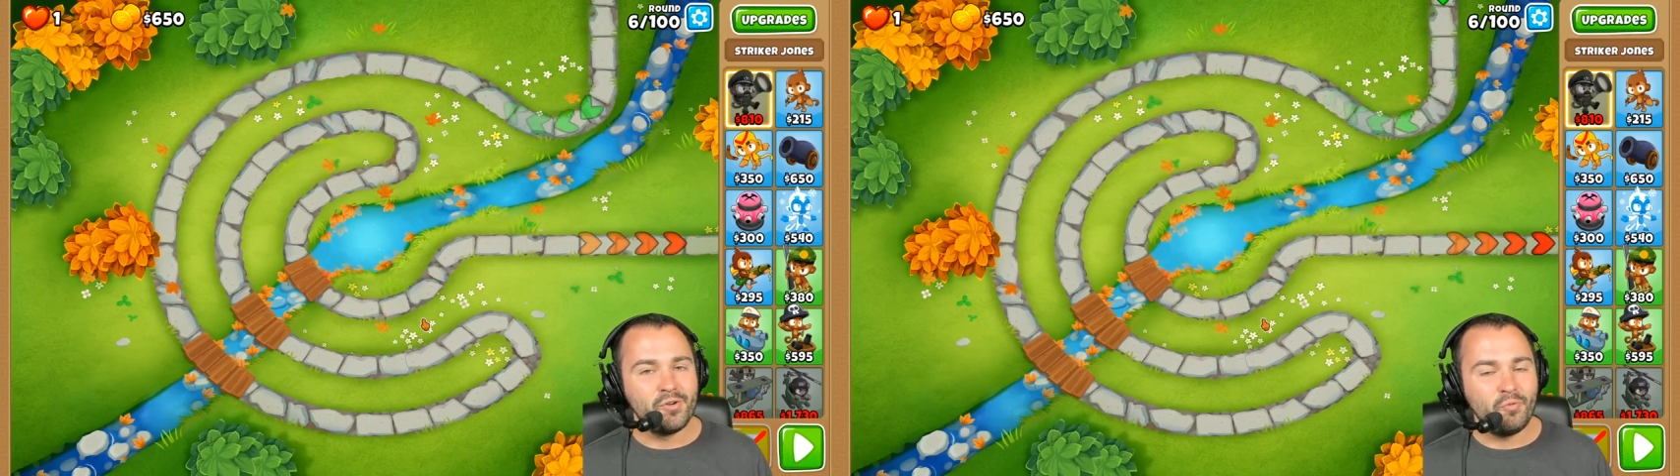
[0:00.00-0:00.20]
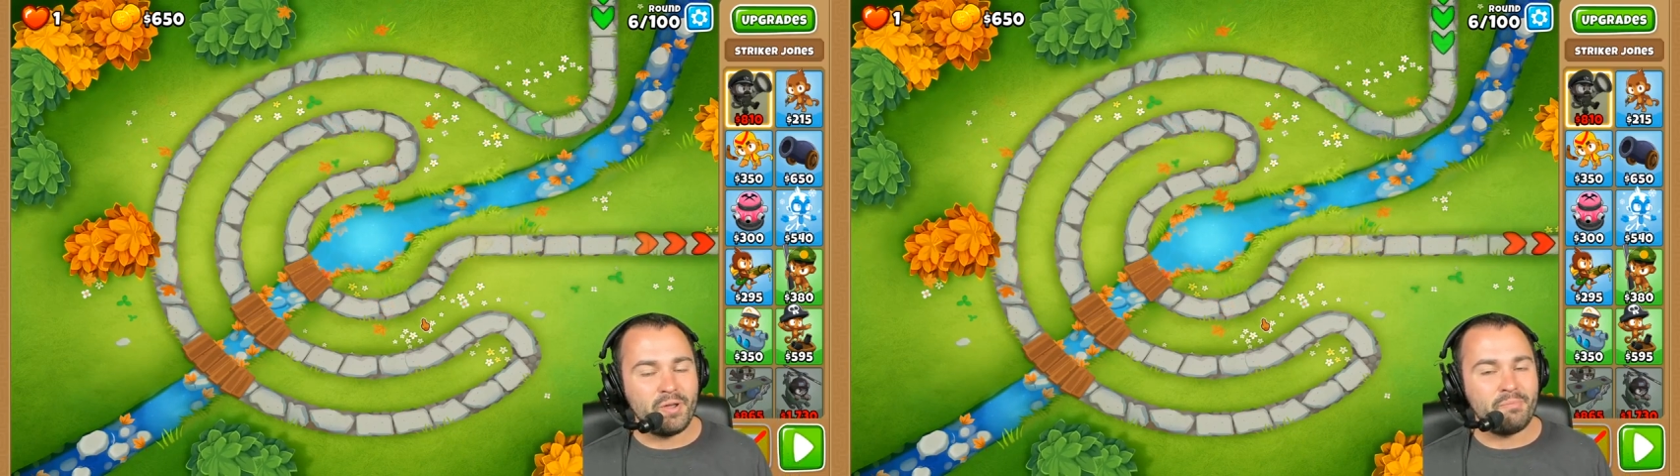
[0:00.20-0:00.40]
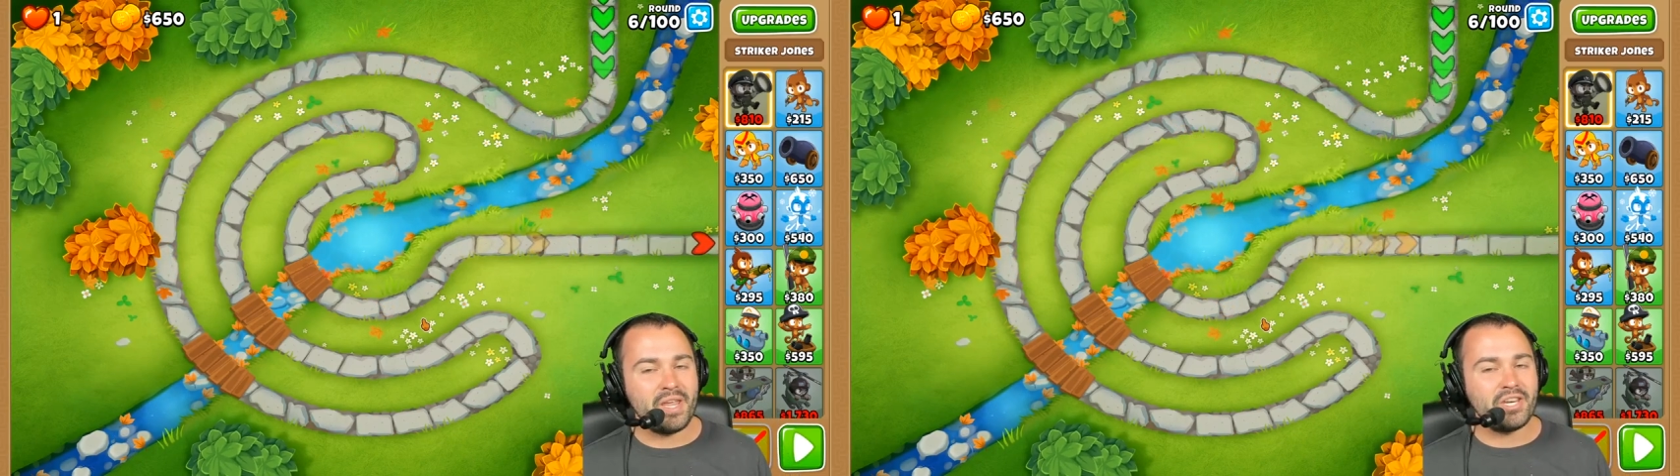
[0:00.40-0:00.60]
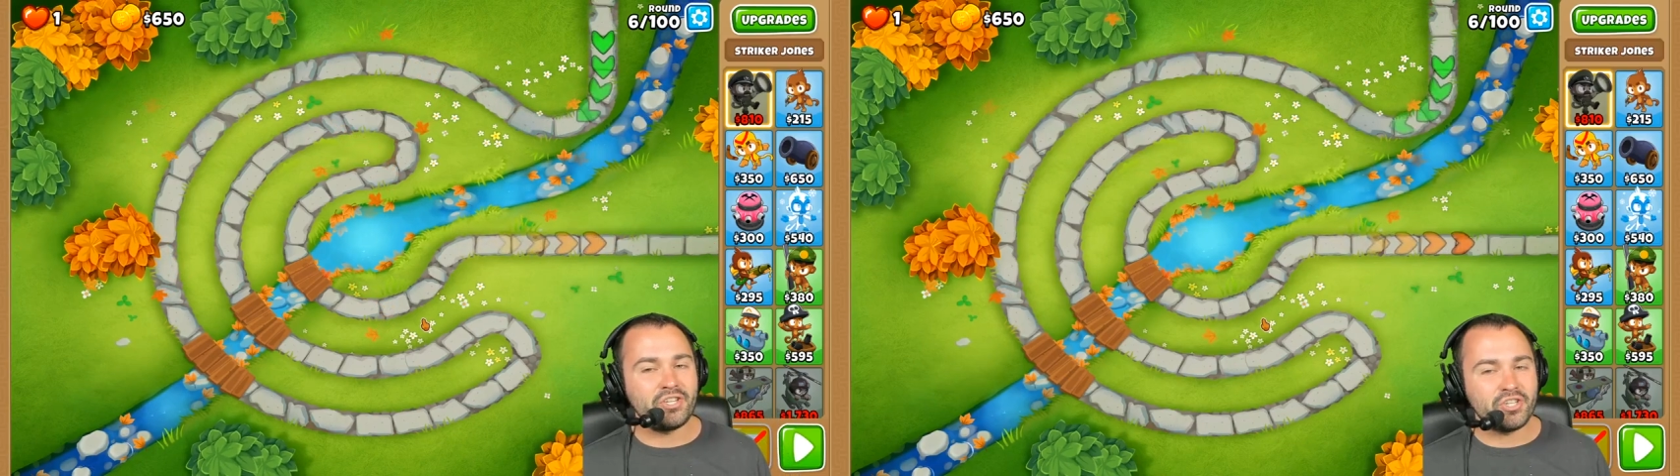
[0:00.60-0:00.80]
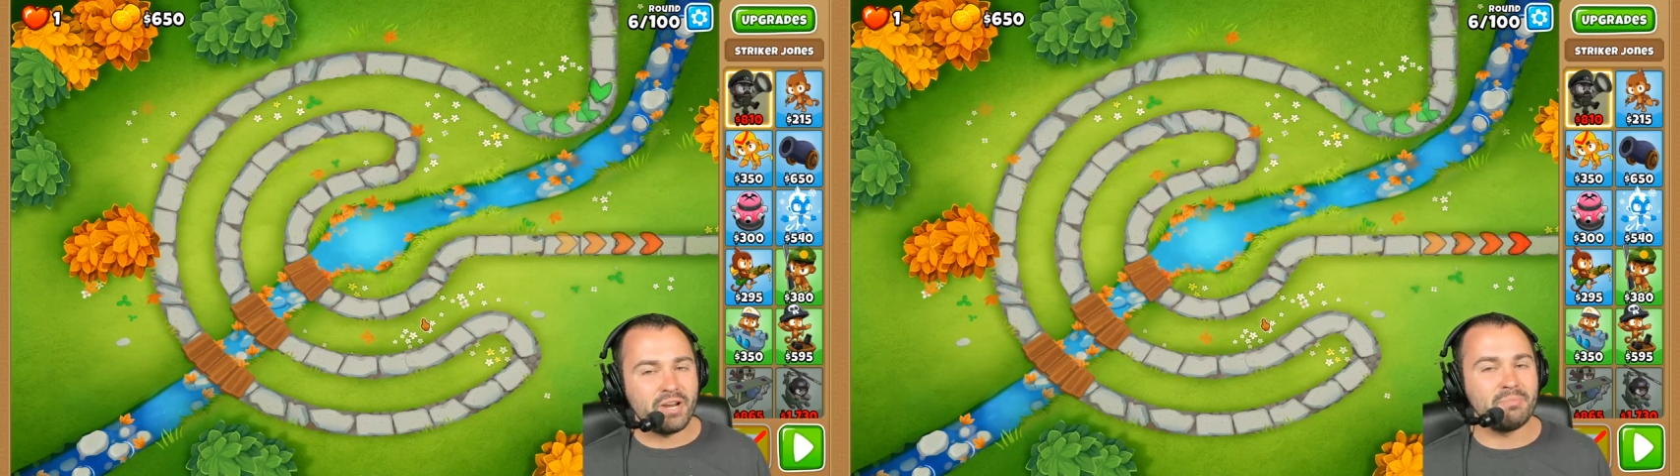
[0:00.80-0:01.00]
we beat
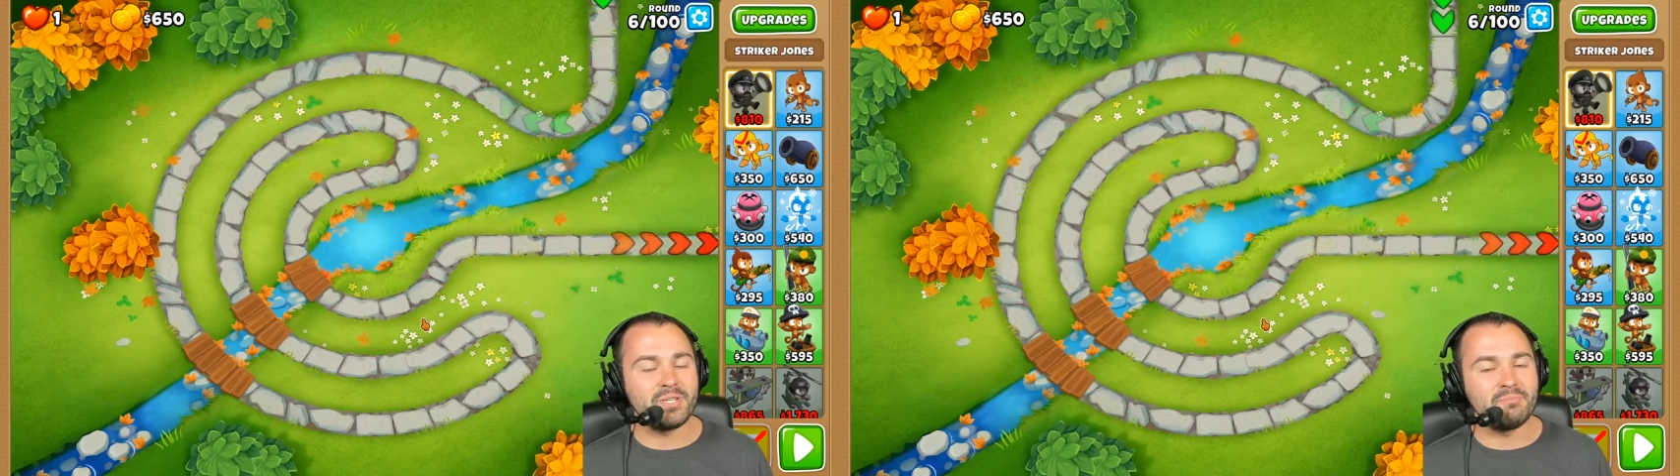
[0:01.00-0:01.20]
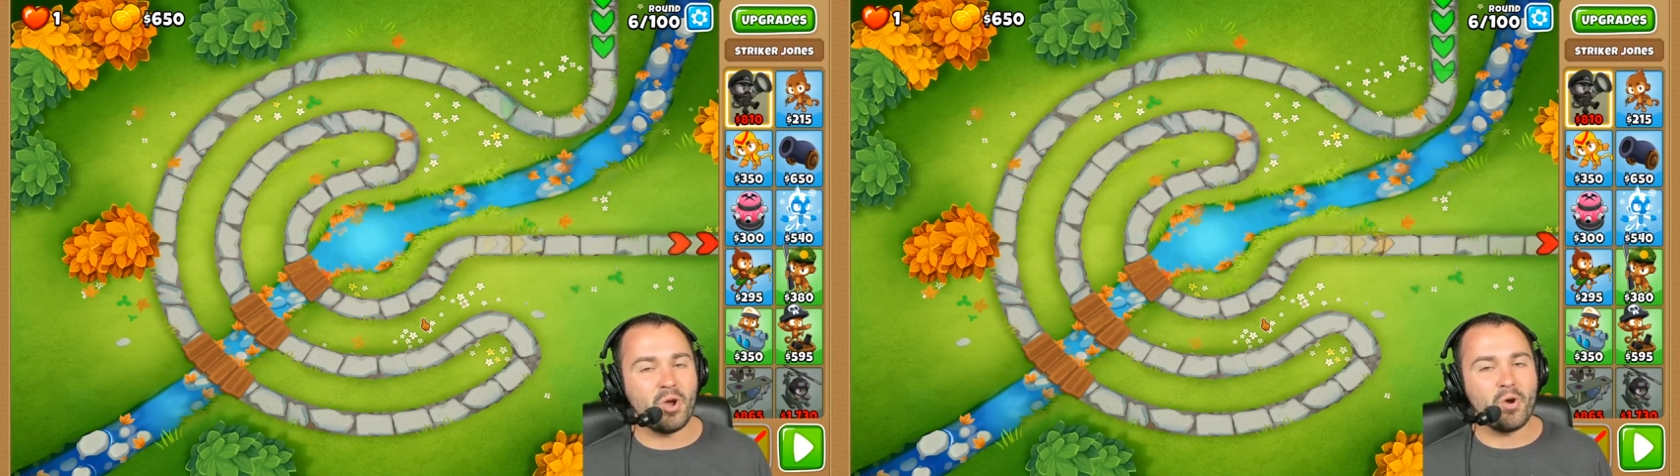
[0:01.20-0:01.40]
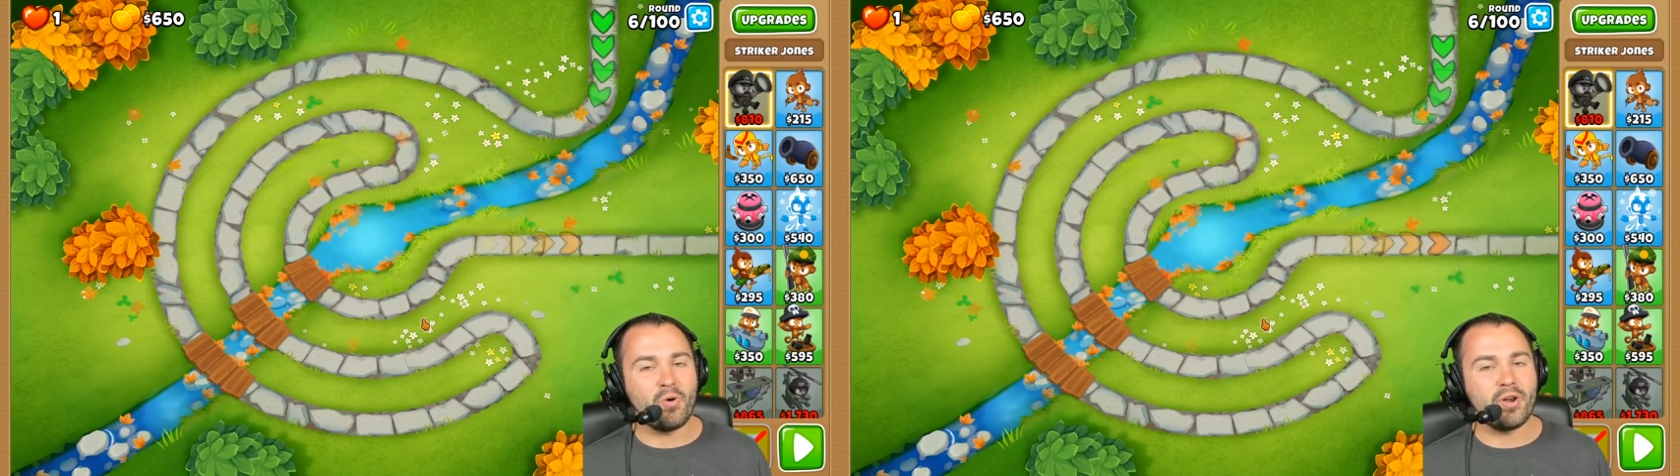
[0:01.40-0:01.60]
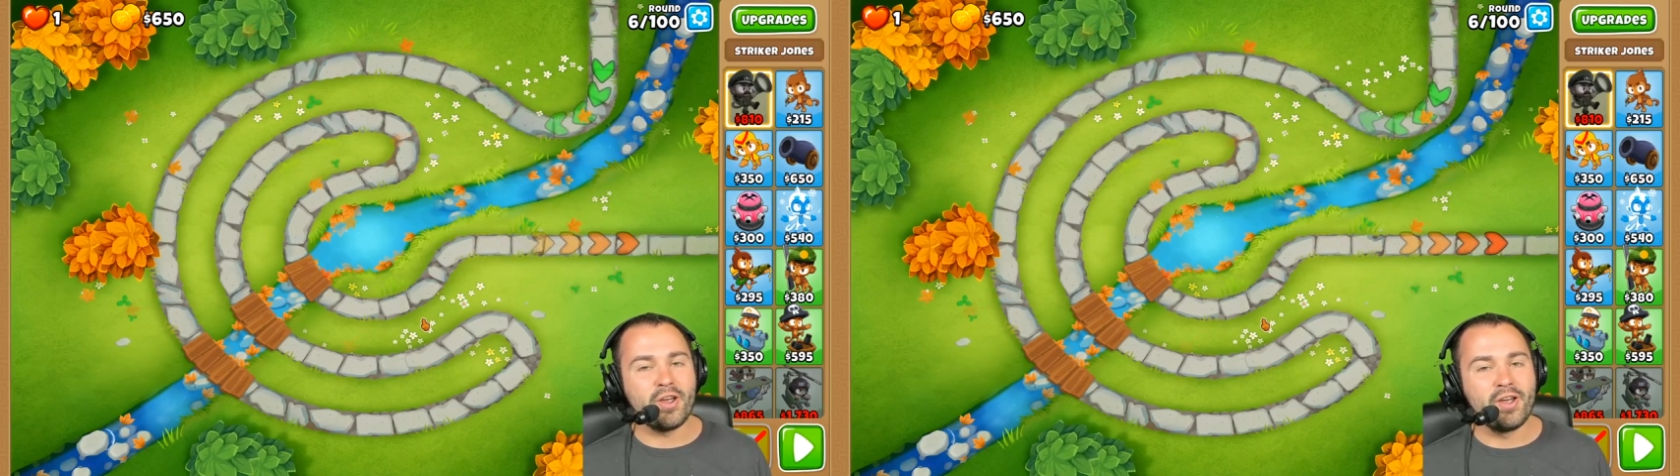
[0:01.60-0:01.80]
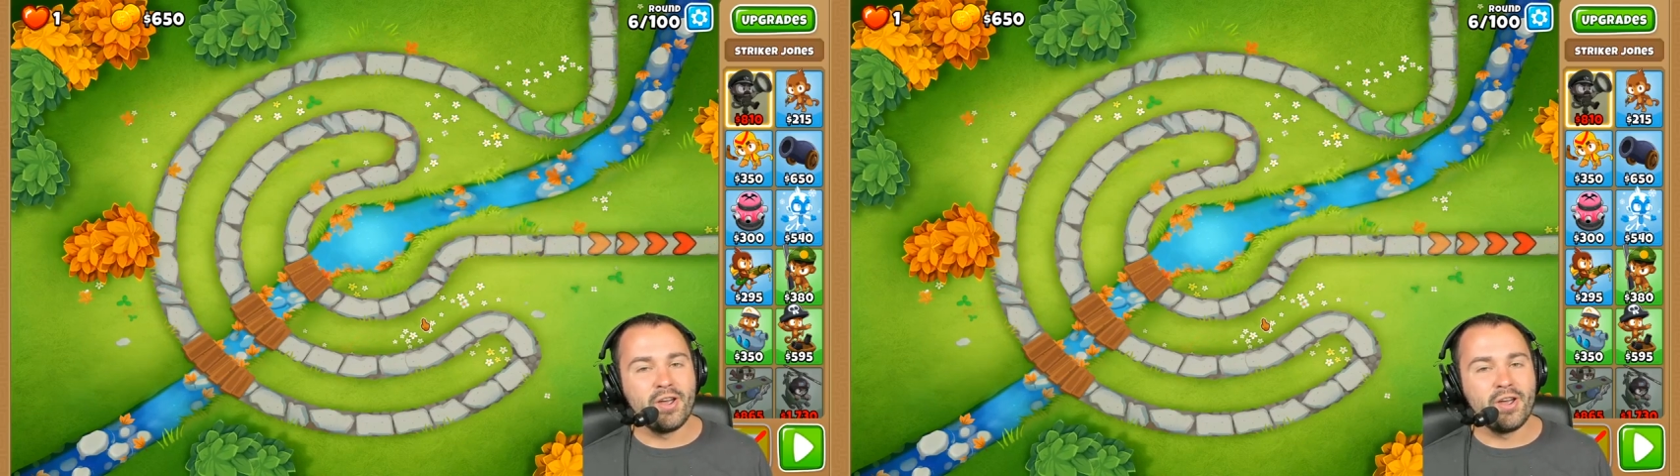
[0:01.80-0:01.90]
Chimps mode